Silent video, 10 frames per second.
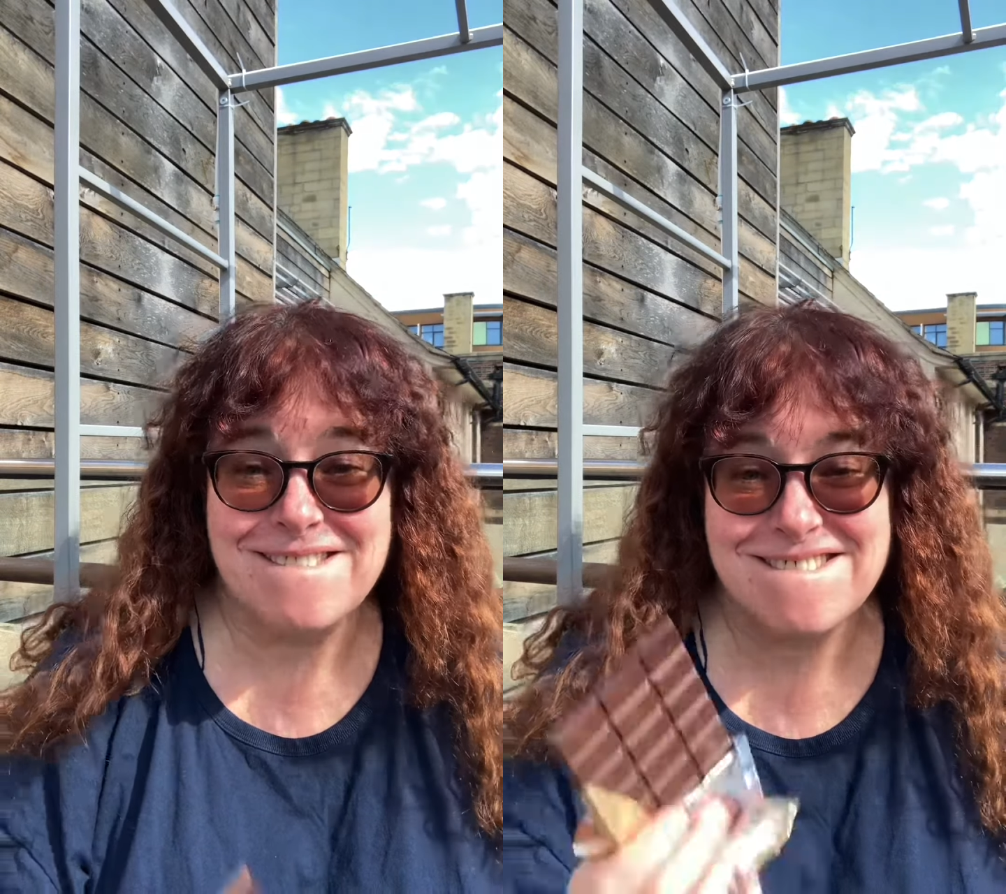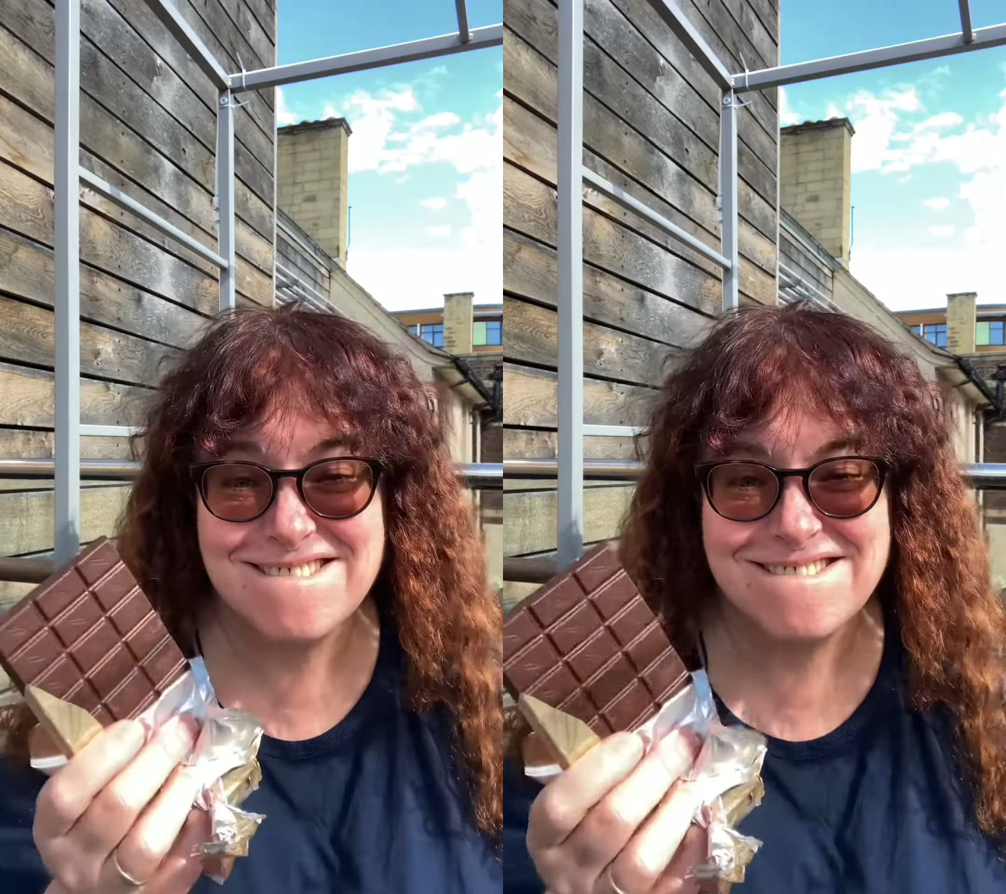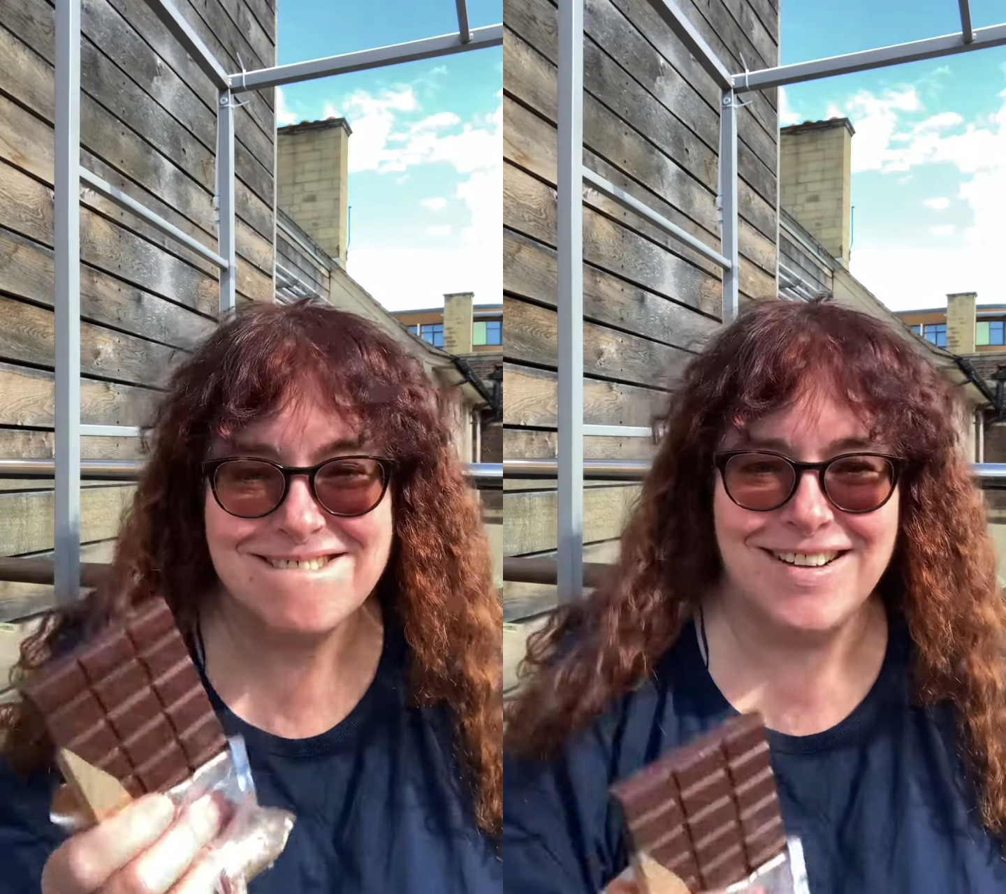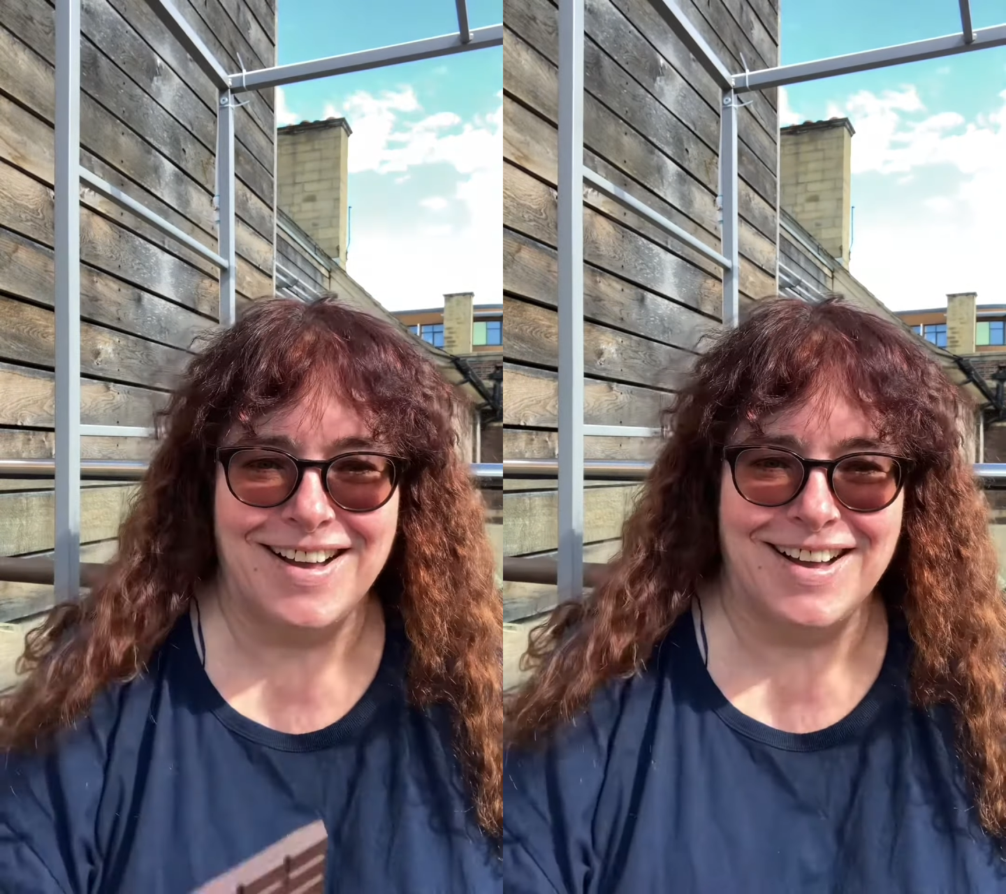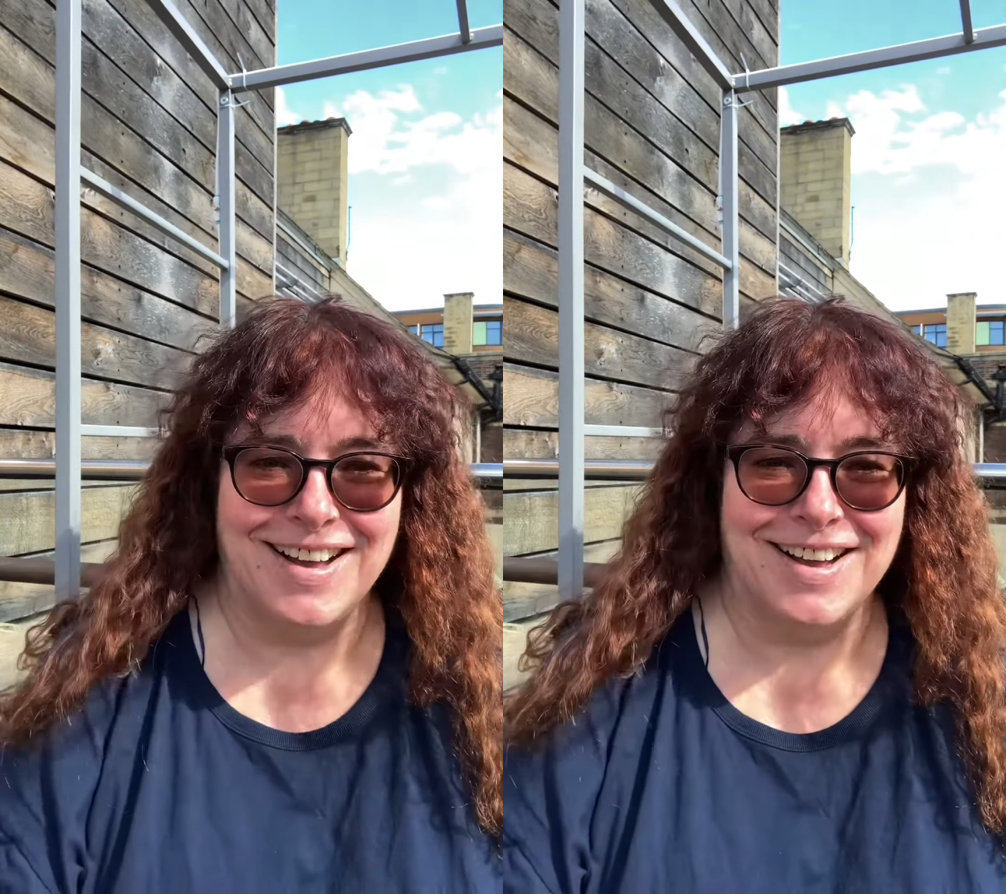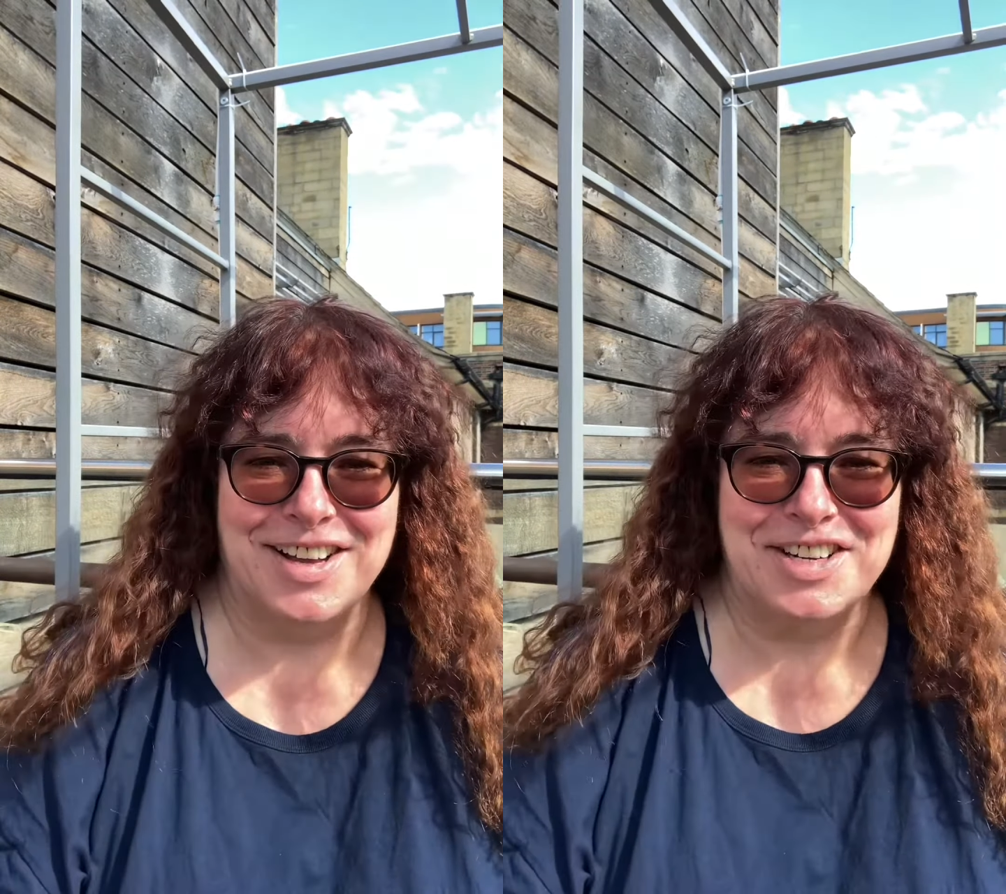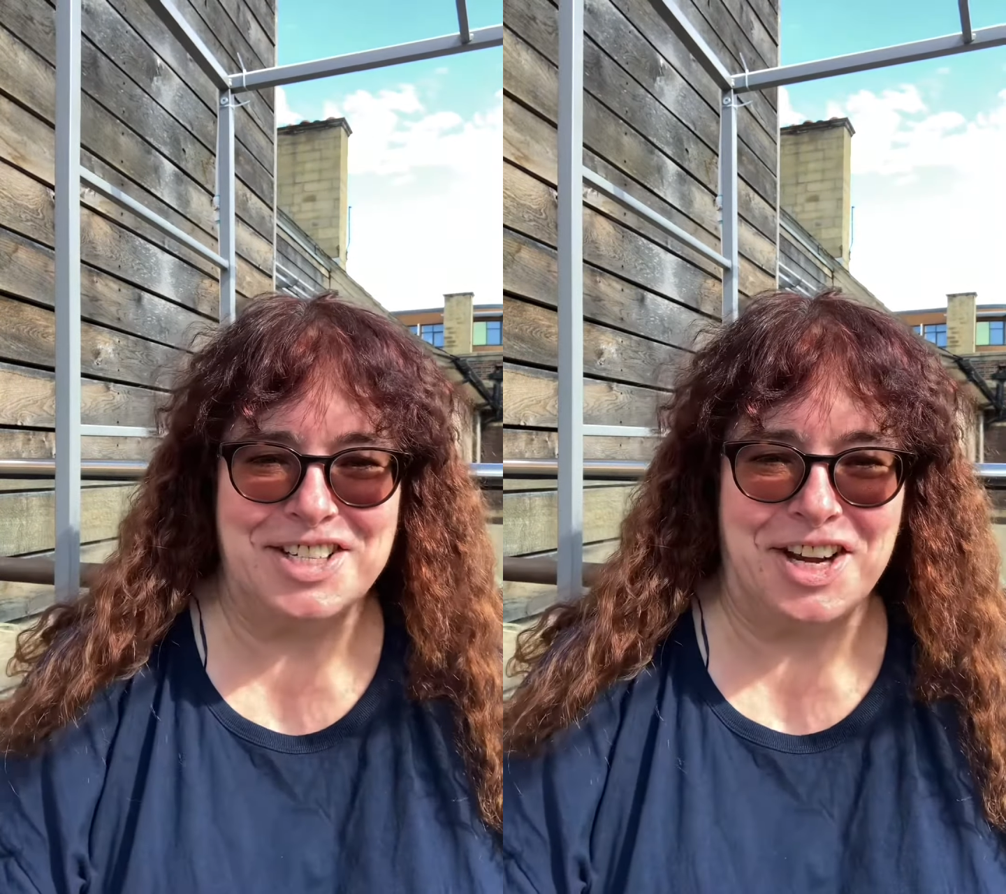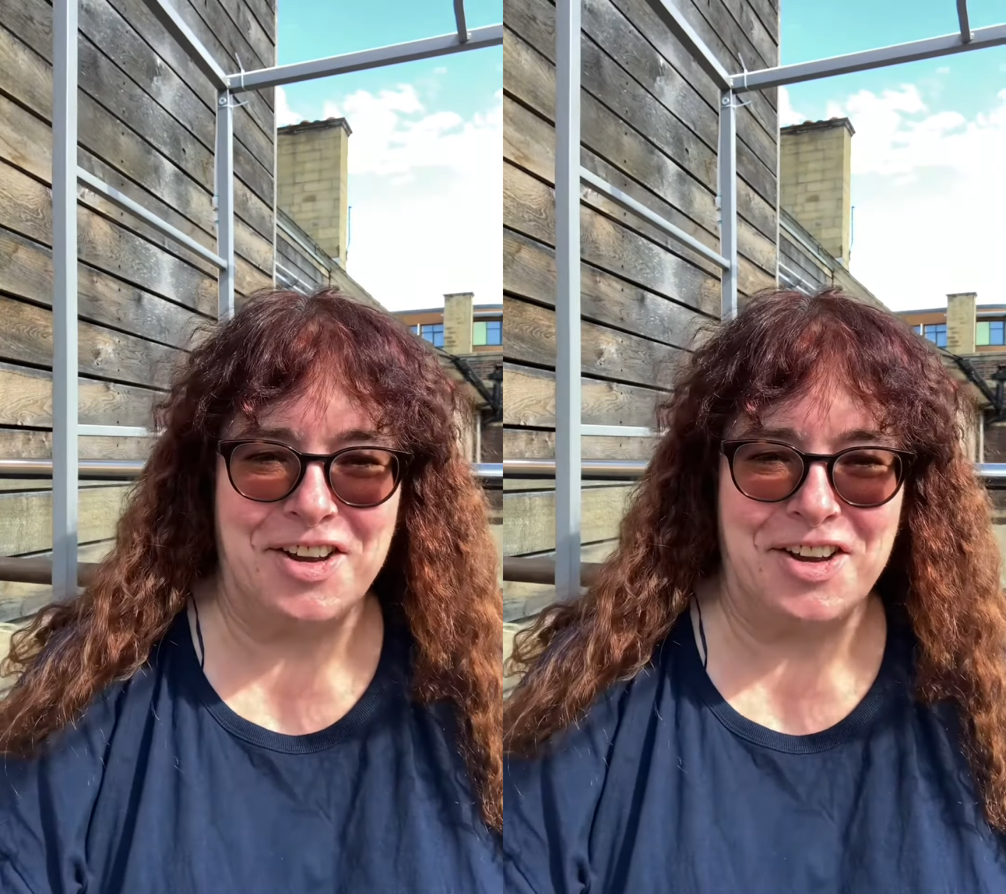I'm going to show